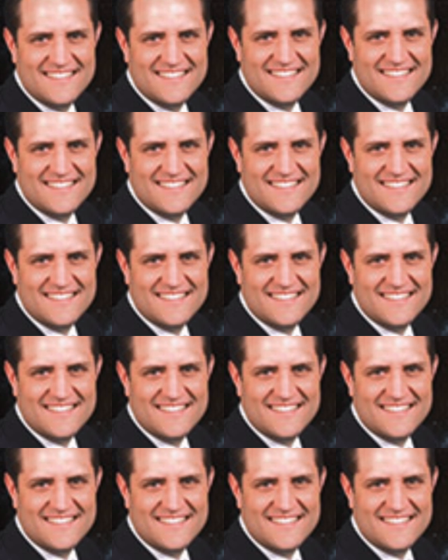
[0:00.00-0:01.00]

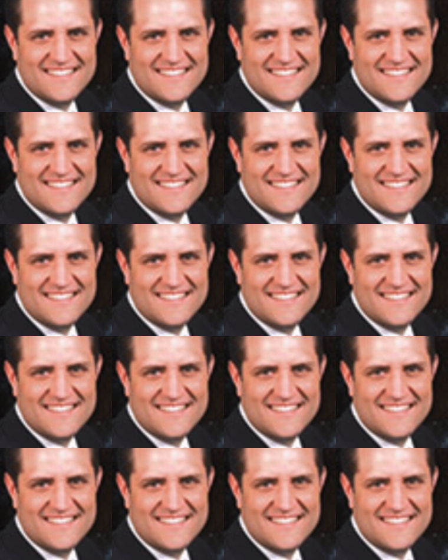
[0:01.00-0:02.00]

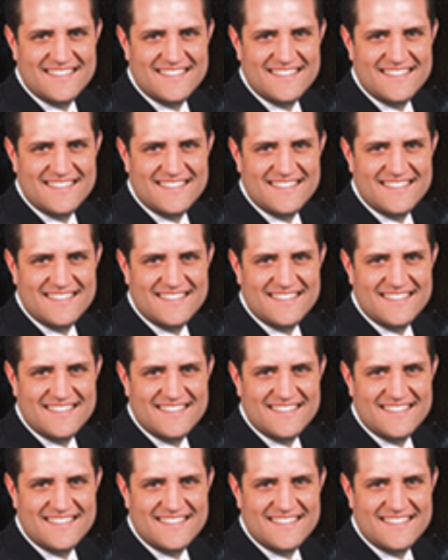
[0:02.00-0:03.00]

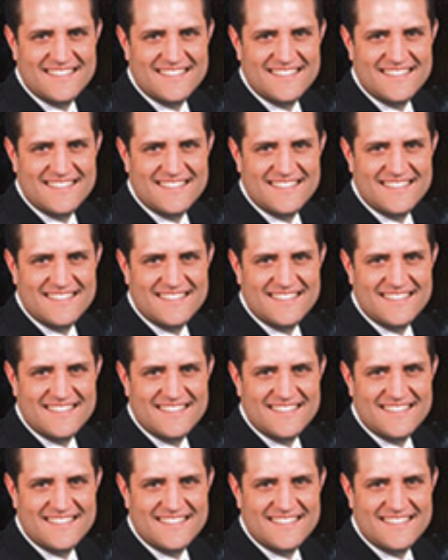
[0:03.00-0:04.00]

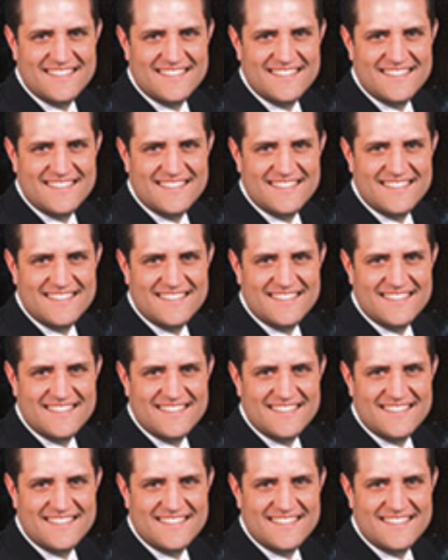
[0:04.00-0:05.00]

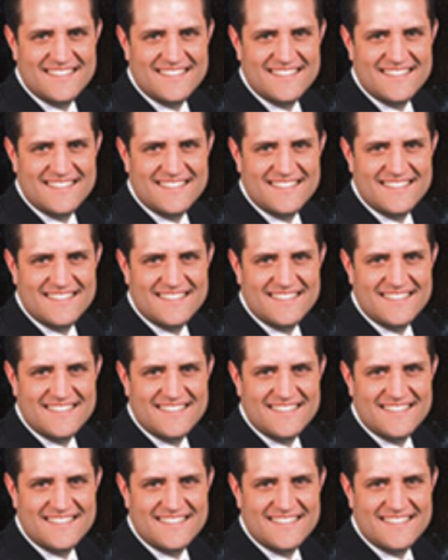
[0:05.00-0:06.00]

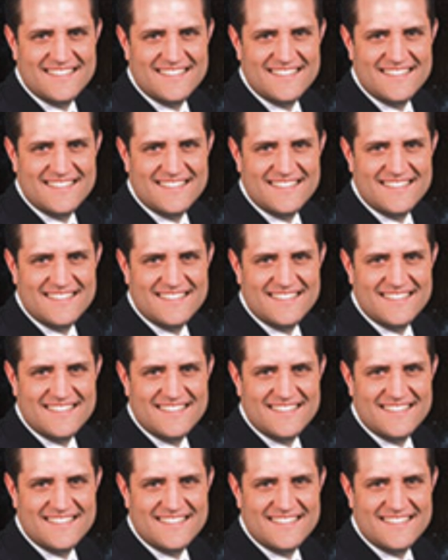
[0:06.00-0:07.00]

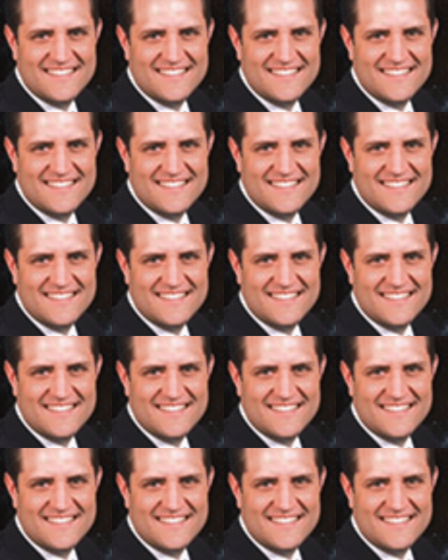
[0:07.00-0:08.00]
[no speech]